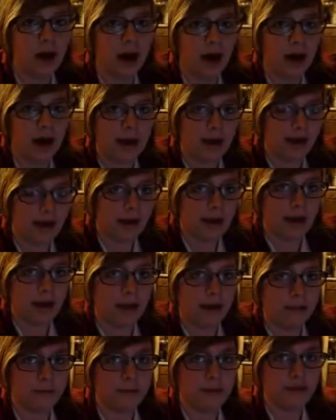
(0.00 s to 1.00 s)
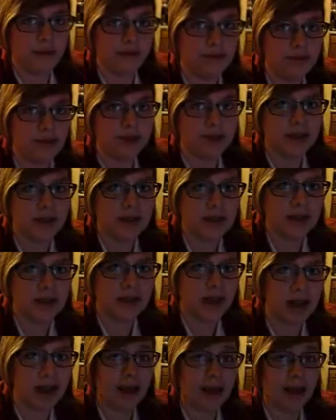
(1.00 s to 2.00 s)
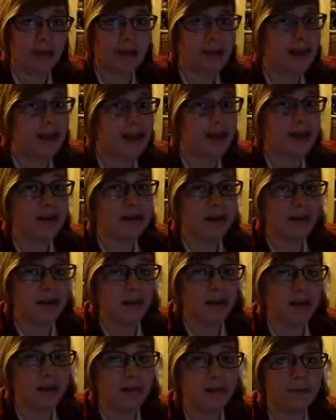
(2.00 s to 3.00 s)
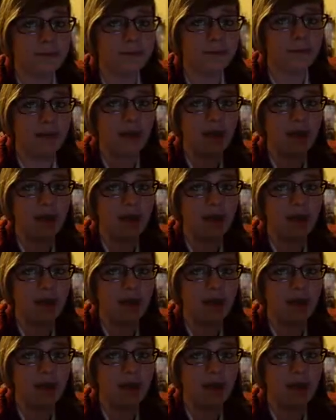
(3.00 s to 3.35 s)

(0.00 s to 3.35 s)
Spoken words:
I am 17, I live in Arizona,